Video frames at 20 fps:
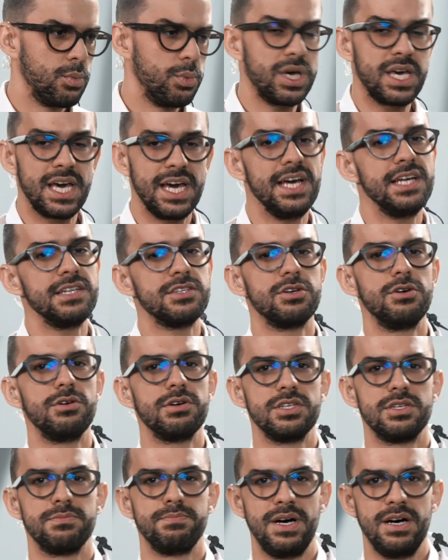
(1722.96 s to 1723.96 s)
We can
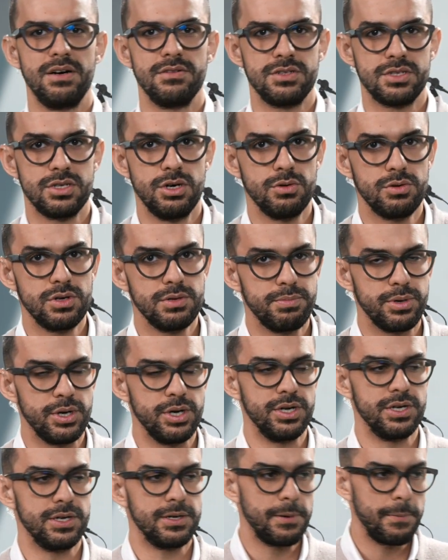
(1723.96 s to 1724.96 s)
talk about a token
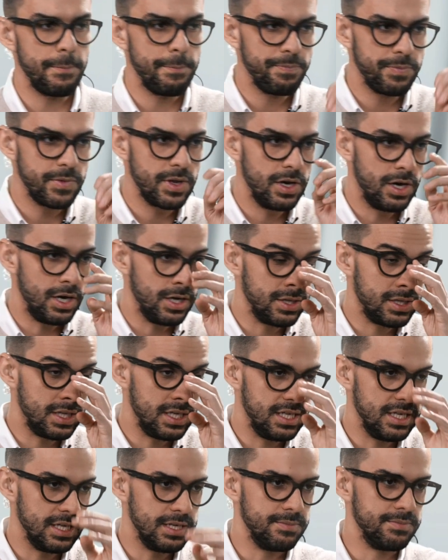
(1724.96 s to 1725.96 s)
burn on
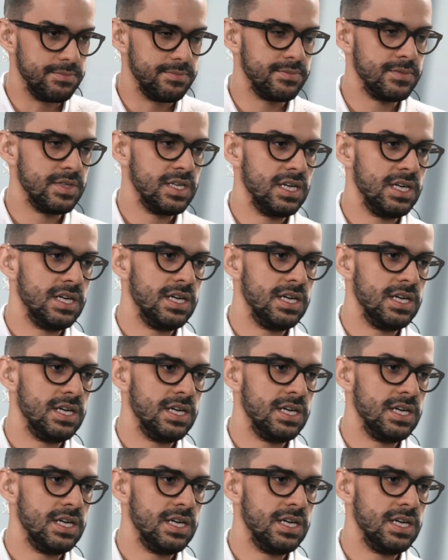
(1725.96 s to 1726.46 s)
the